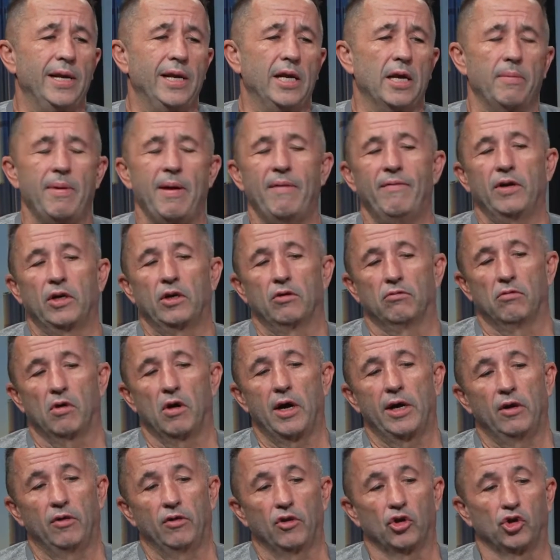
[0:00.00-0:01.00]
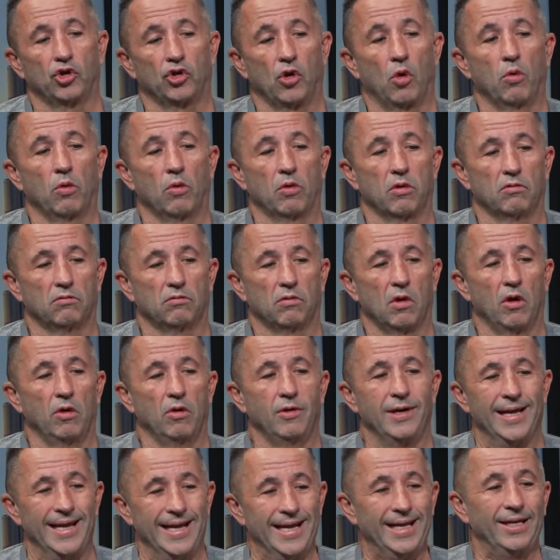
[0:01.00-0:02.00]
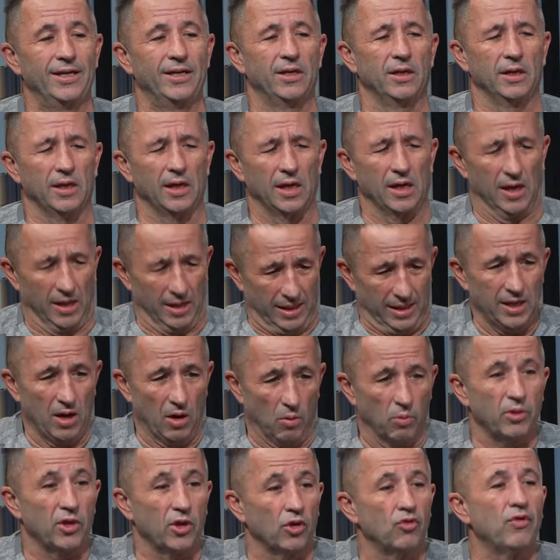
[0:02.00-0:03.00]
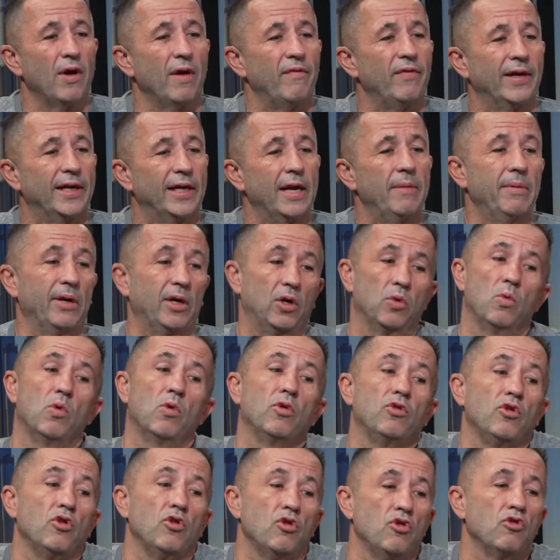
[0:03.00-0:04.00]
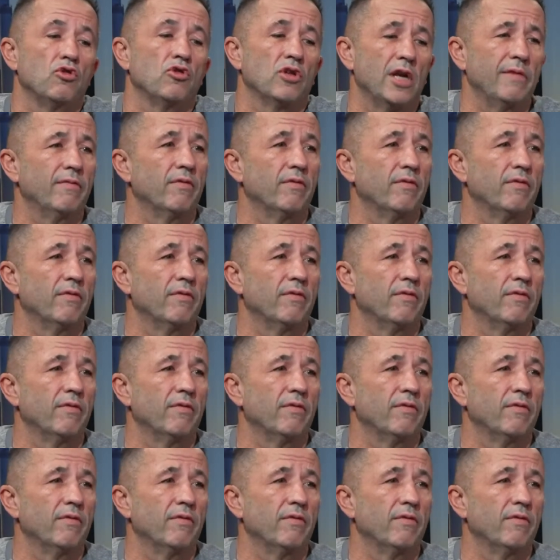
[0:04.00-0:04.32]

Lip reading: up having to ride on the shoulder of the road into, with the traffic coming towards you, you still have a